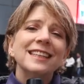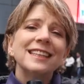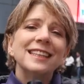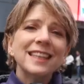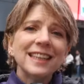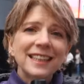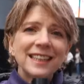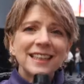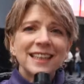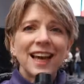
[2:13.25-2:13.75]

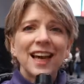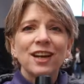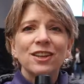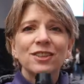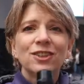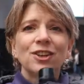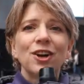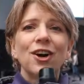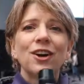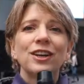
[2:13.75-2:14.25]

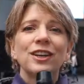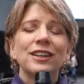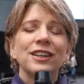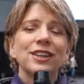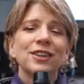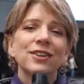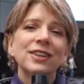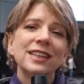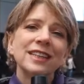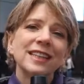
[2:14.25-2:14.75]
discounts are
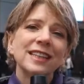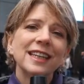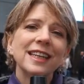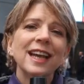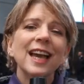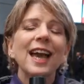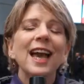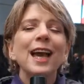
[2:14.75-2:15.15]
increasing,